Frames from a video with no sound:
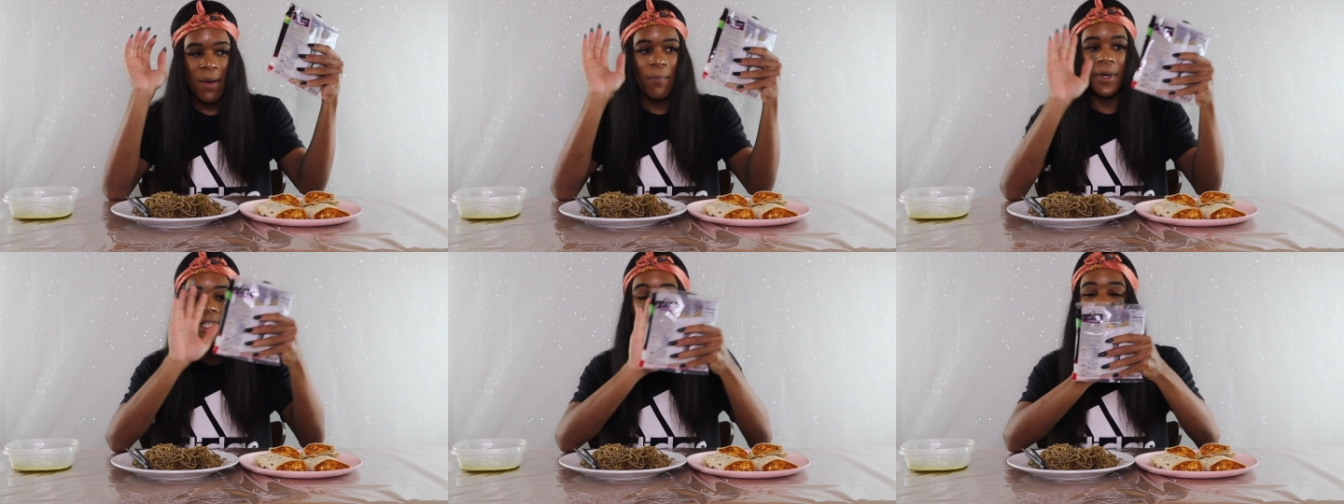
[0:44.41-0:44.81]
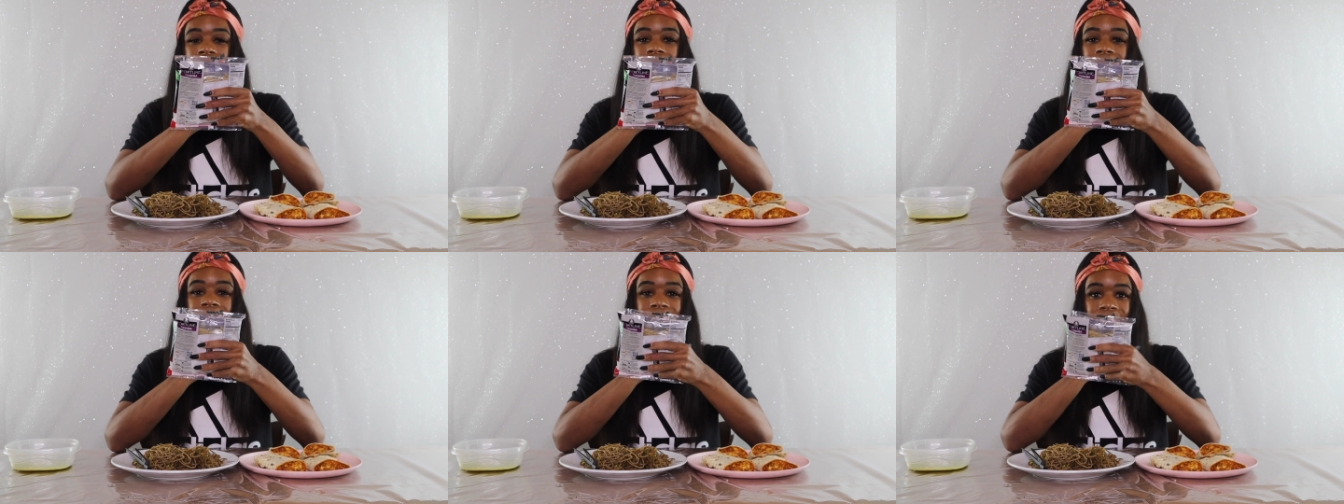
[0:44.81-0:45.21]
but this
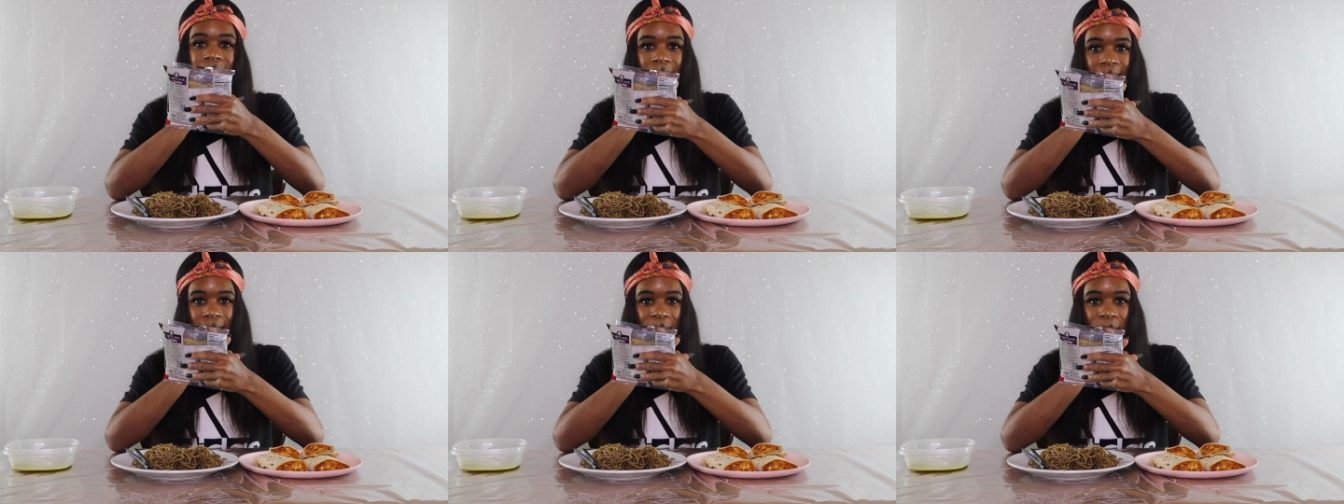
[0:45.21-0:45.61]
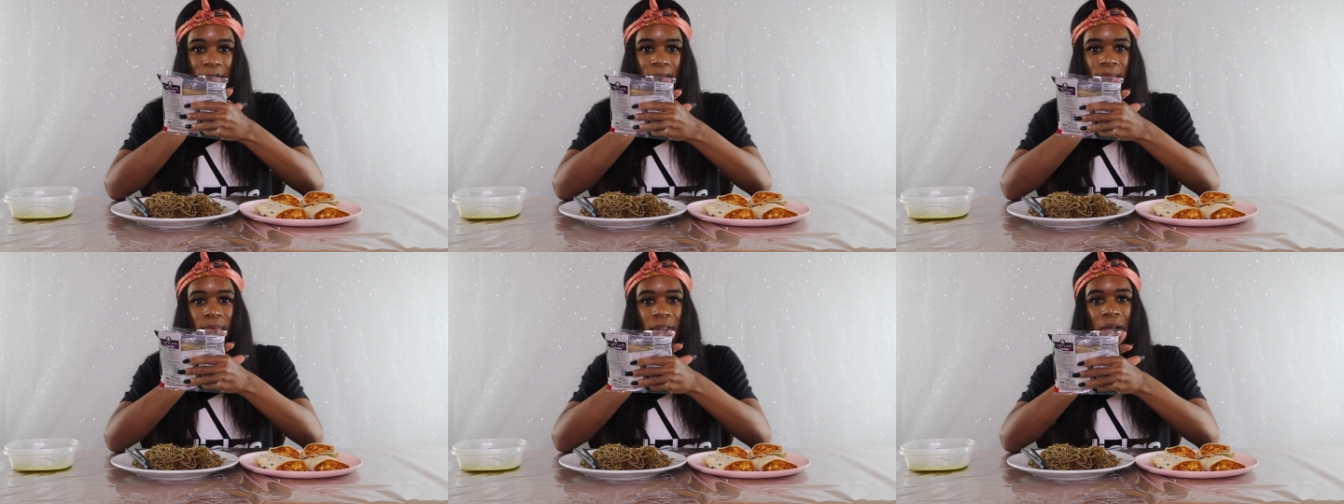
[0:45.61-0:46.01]
ain't the
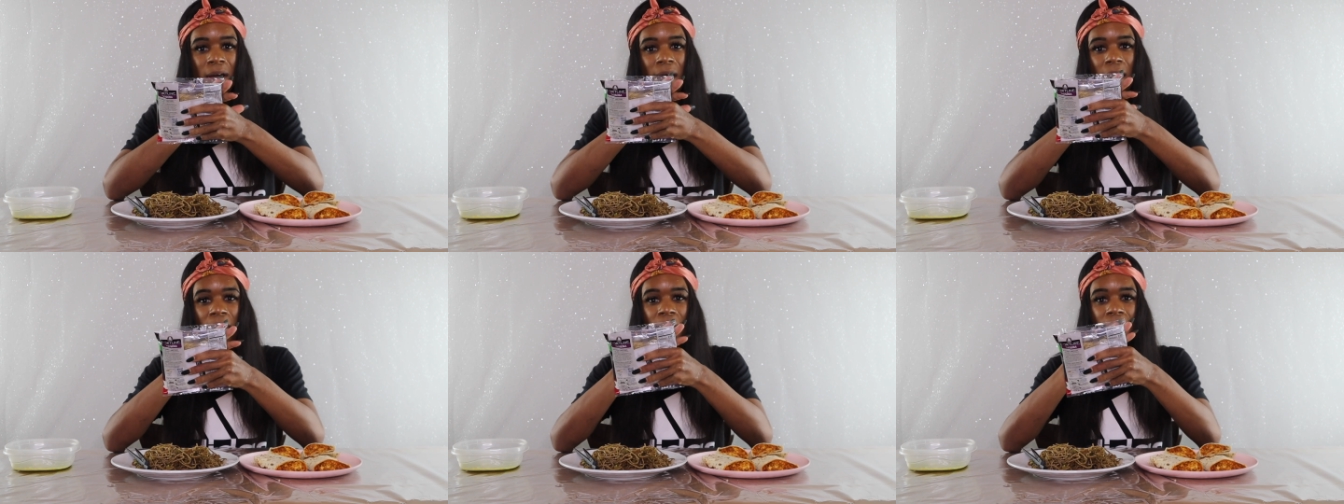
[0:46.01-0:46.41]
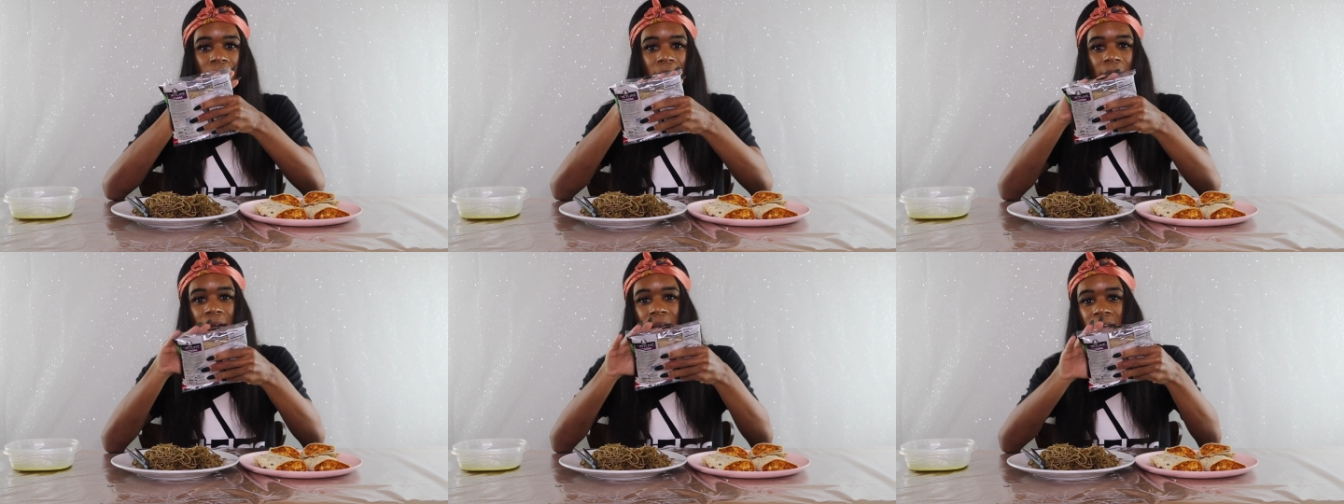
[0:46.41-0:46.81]
name of it
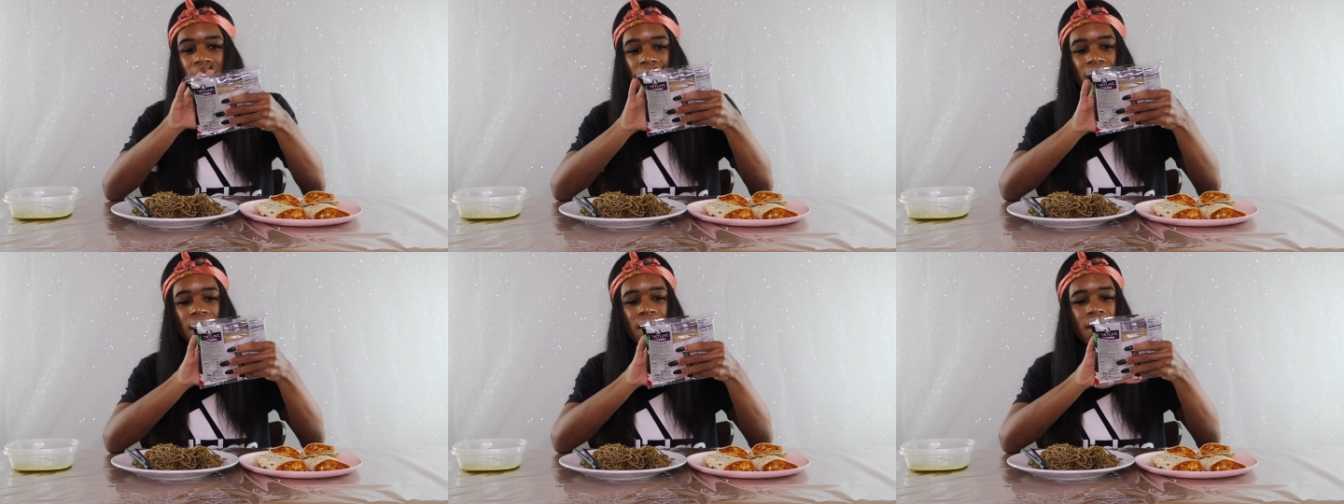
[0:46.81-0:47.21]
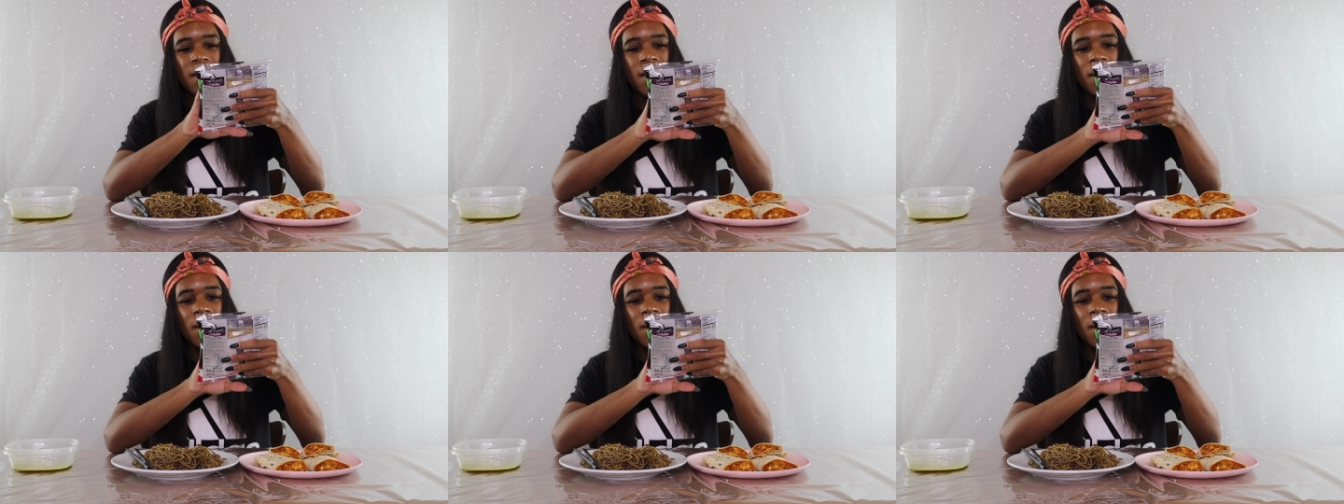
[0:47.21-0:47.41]
right here.